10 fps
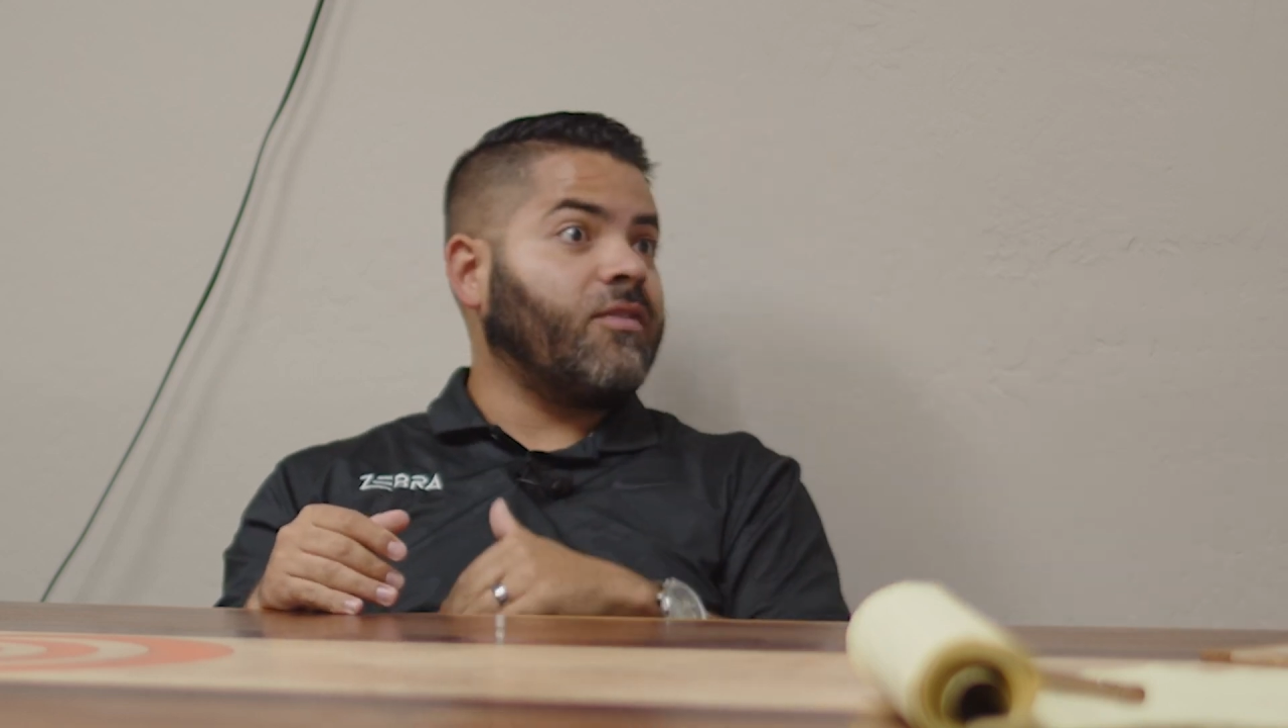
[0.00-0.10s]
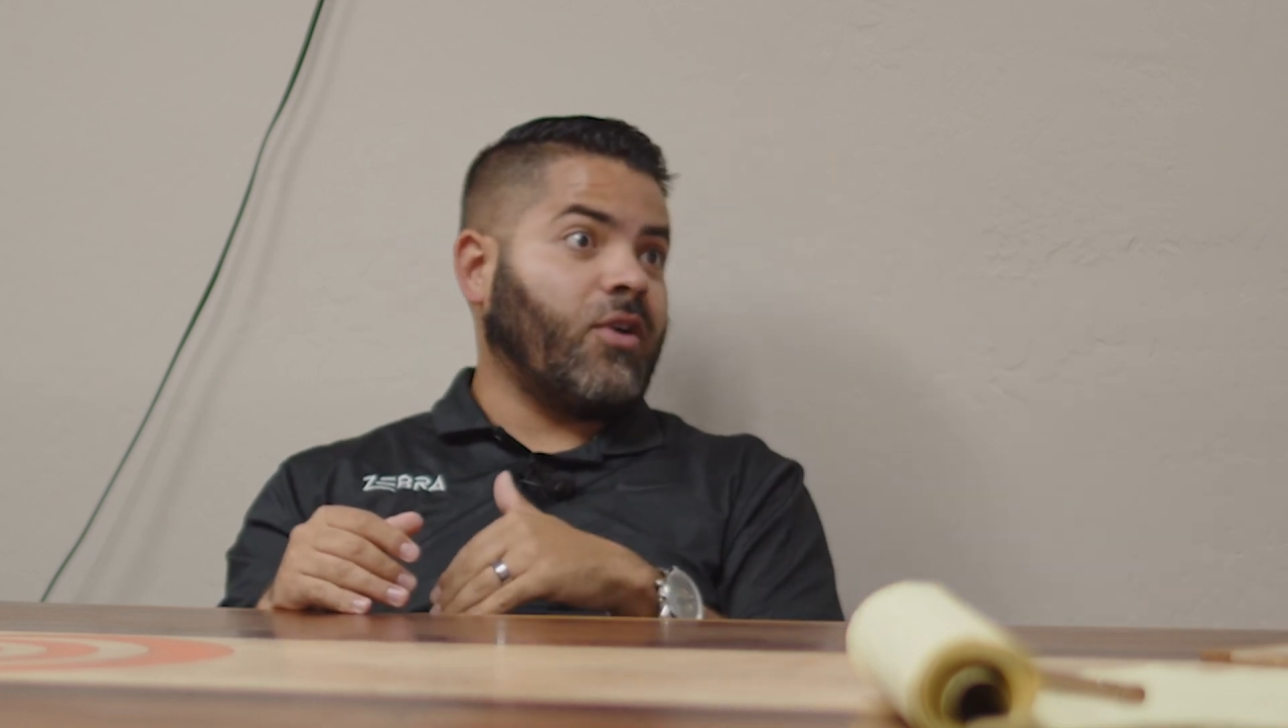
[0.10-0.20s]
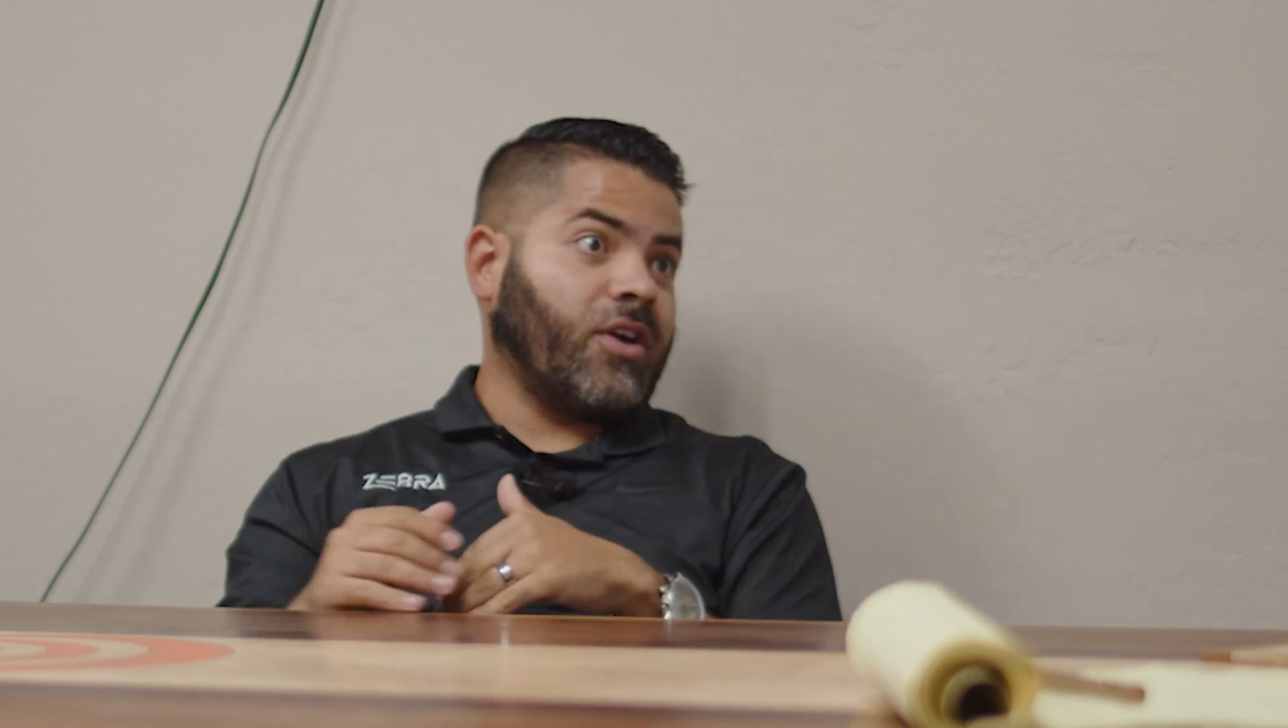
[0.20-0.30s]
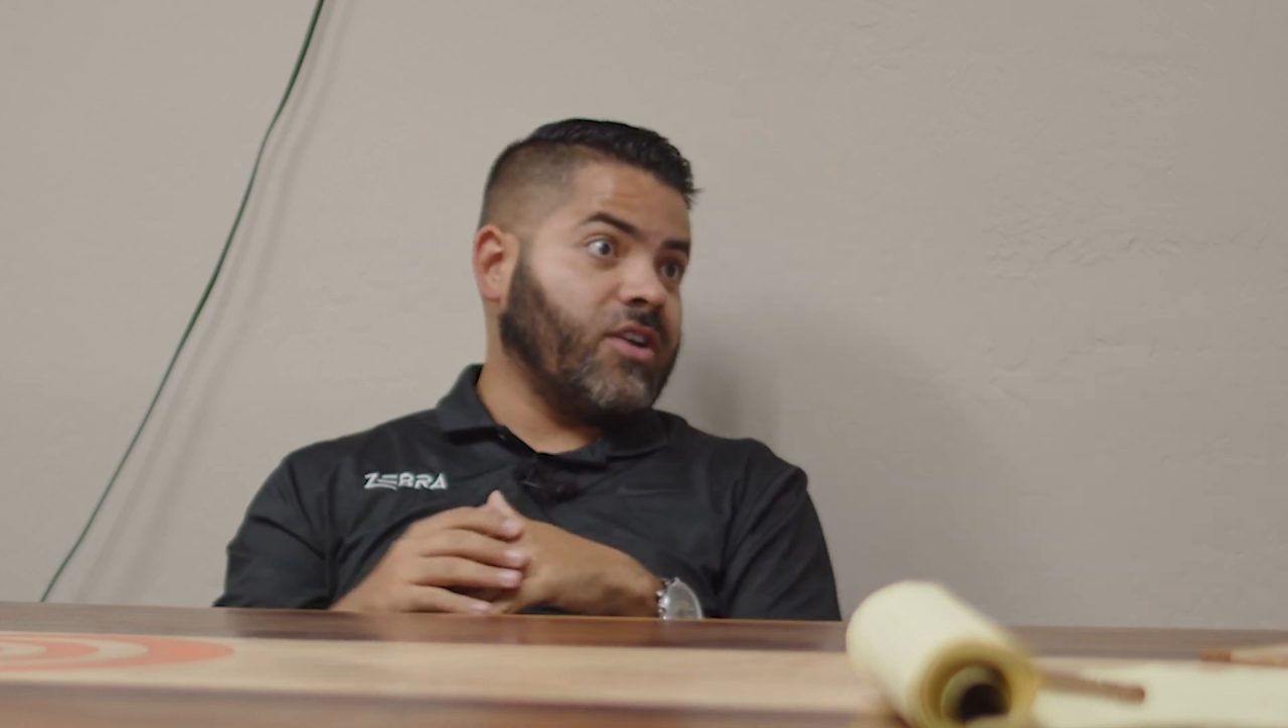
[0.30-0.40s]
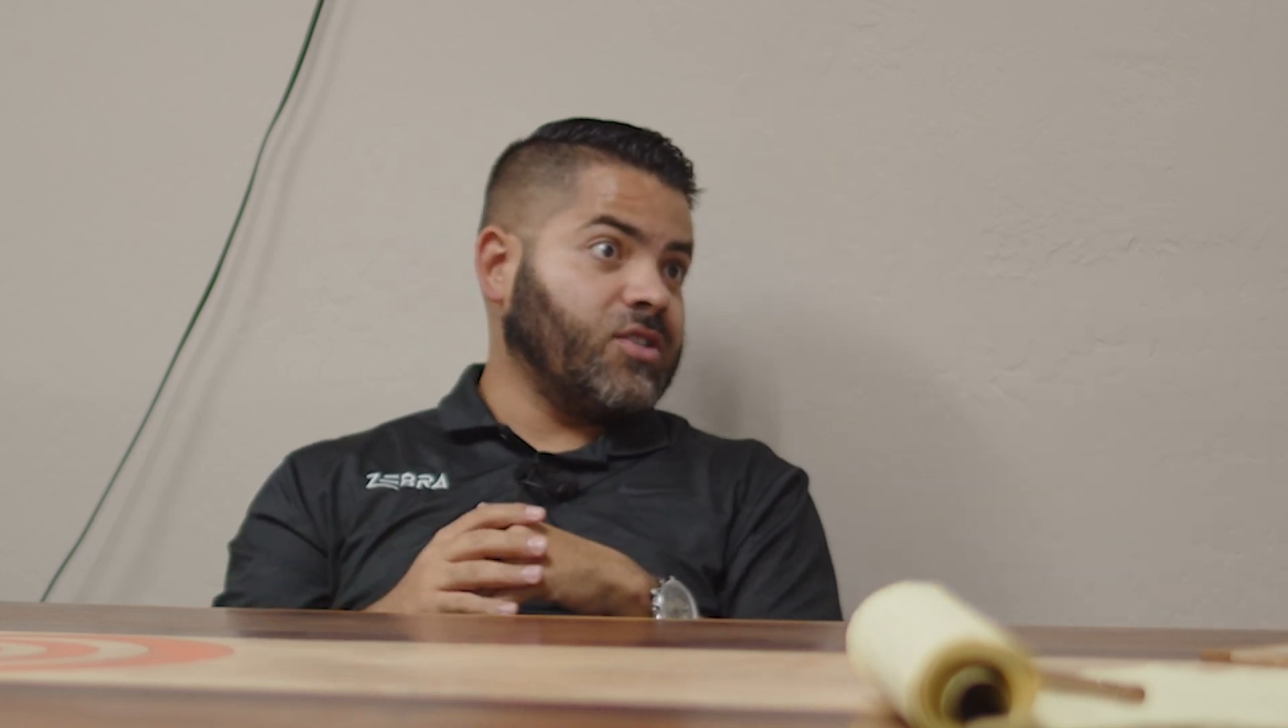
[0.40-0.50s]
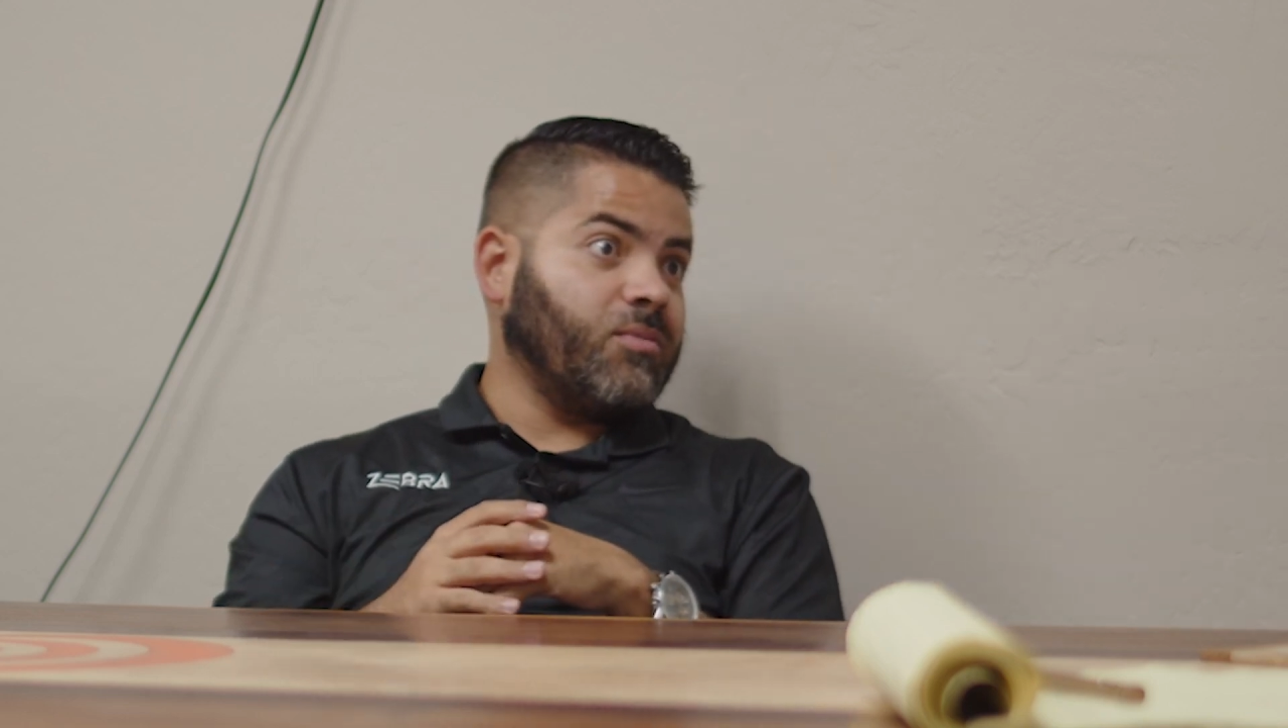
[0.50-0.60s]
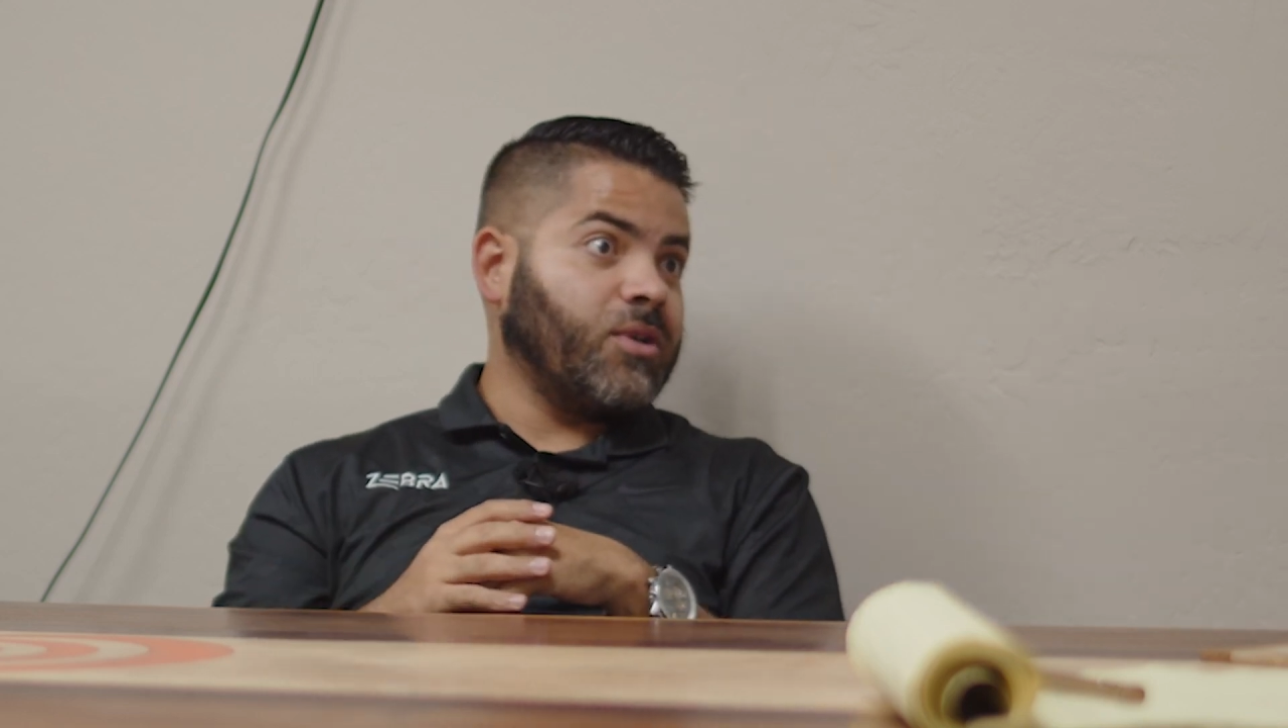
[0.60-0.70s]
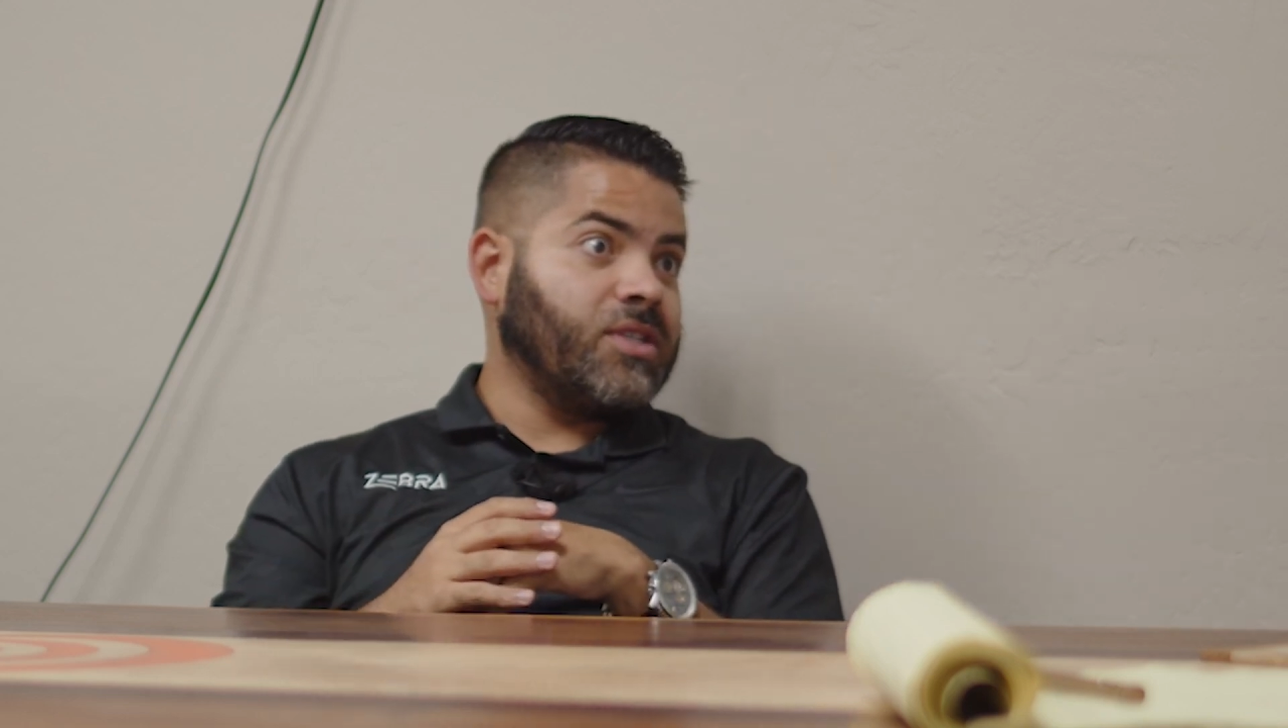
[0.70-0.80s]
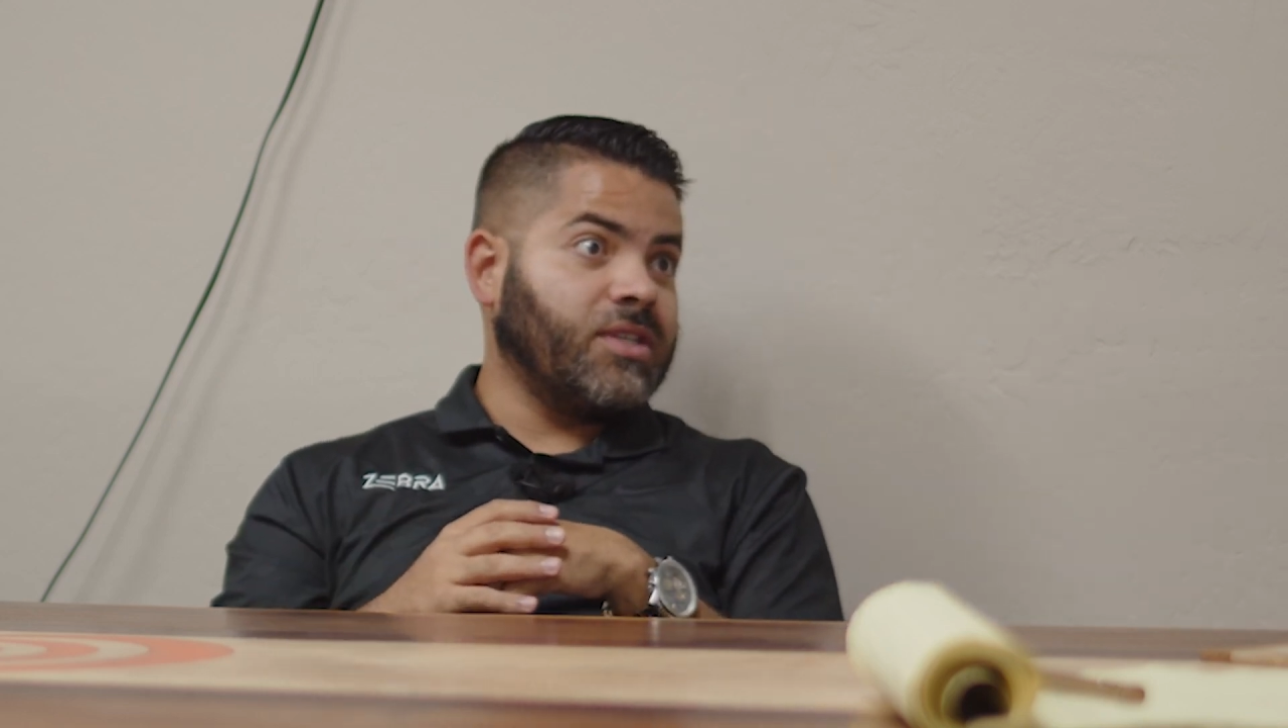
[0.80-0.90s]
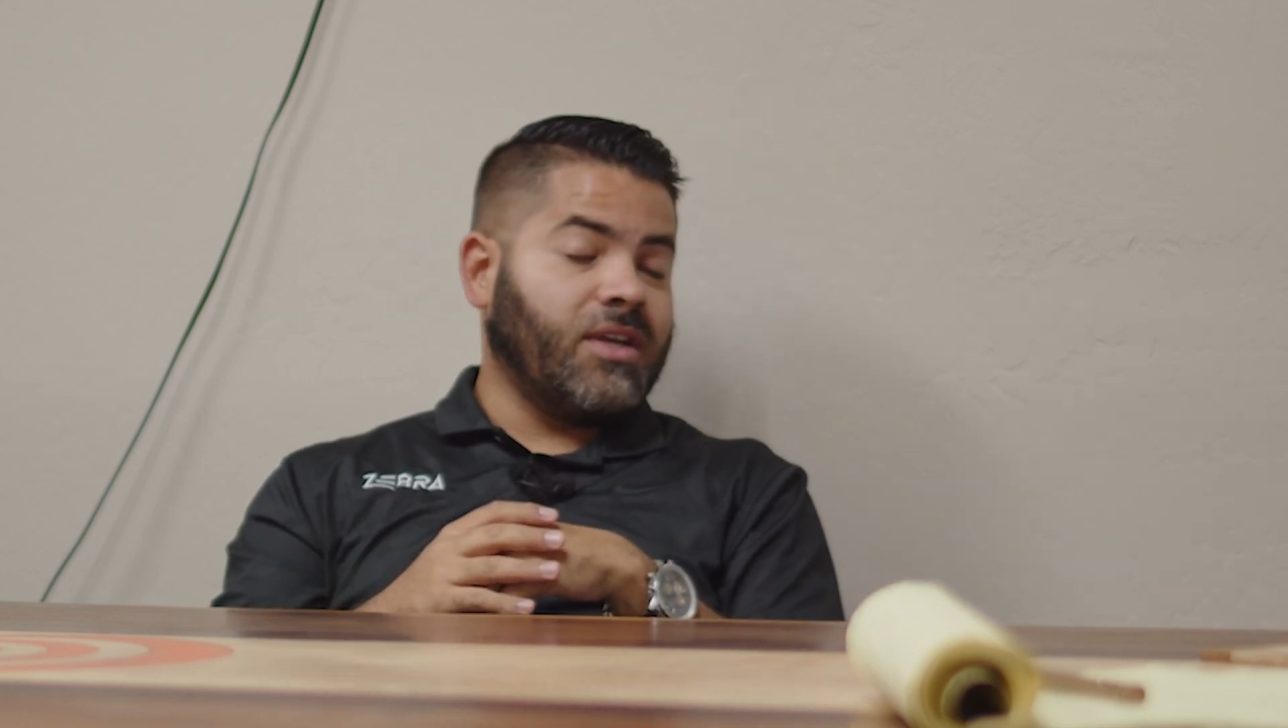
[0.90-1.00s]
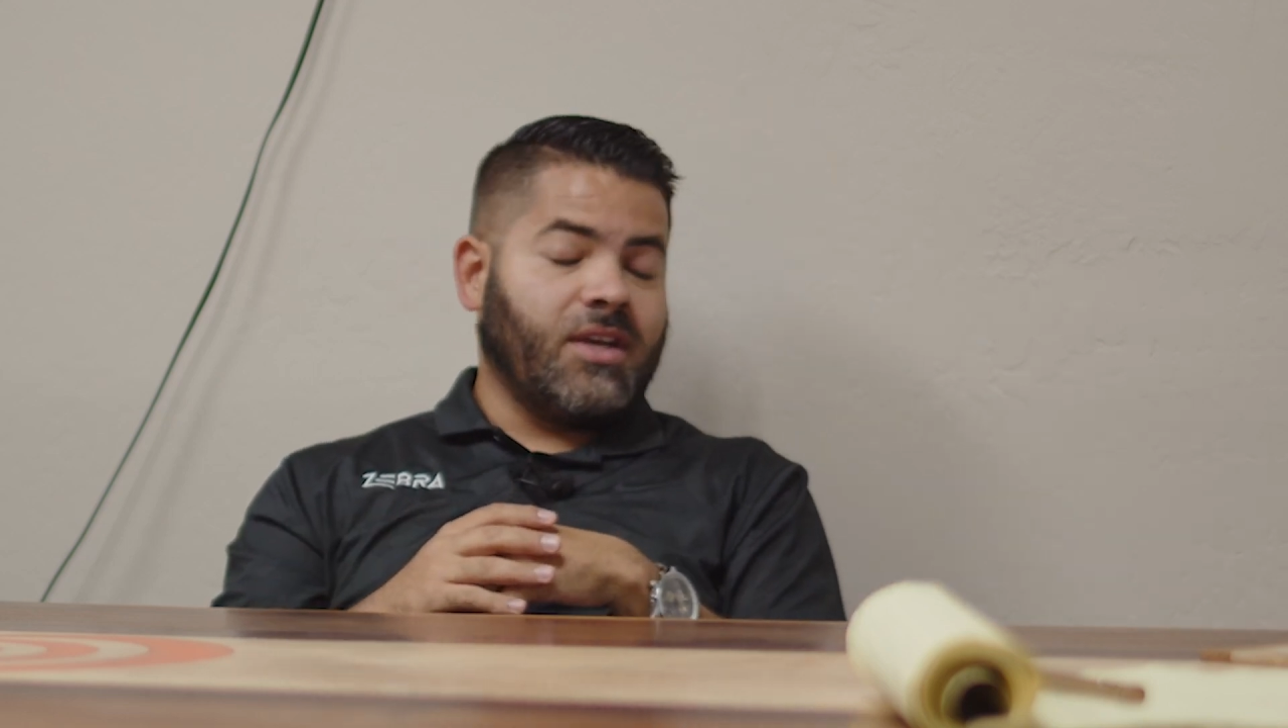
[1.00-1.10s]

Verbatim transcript: of our customers.